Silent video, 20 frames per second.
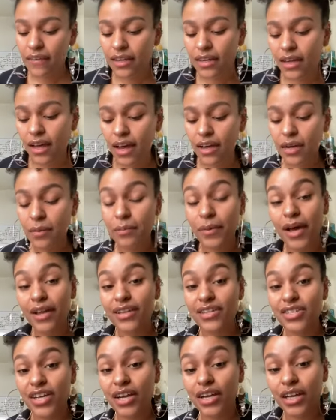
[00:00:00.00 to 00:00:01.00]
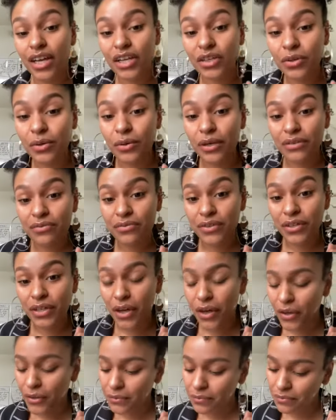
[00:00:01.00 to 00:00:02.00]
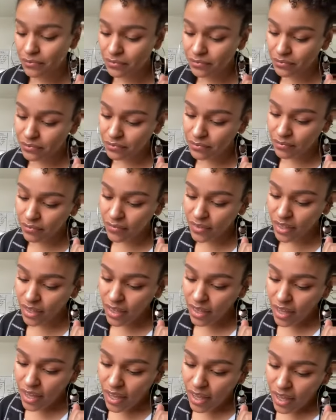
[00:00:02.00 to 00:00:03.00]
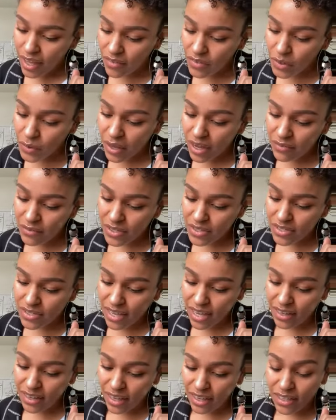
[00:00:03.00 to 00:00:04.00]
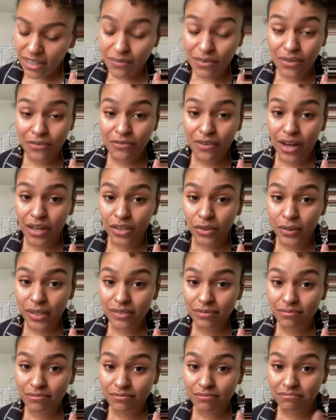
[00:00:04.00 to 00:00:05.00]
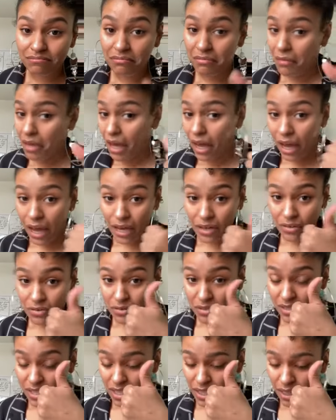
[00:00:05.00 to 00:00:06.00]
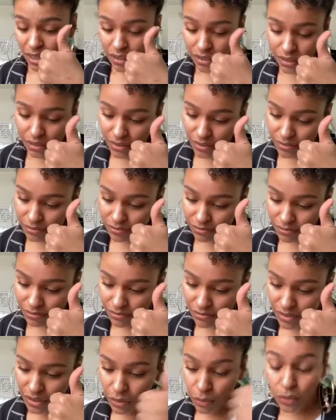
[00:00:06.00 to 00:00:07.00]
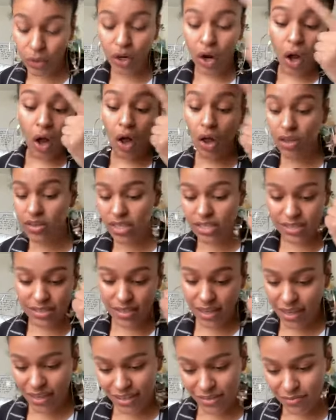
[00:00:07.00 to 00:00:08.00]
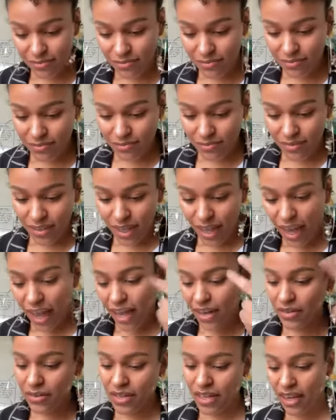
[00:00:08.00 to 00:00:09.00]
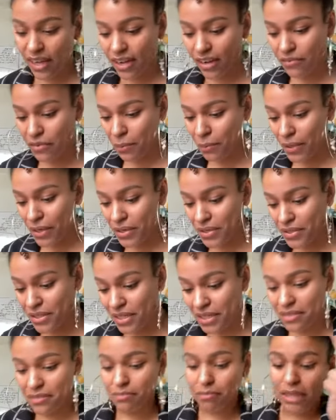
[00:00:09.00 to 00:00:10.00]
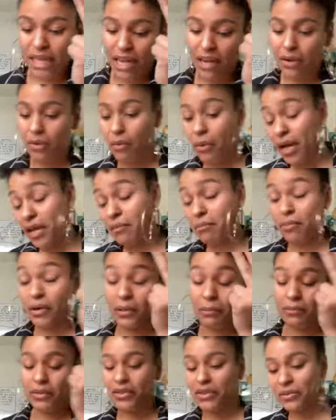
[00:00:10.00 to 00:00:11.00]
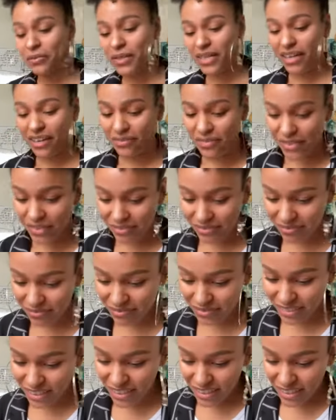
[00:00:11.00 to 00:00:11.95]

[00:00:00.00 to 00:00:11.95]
And then an unapologetic inquiry for y'all. Have you ever said any of the following? I don't see color. We're all the same. I don't care if a person is black, white, purple, or whatever.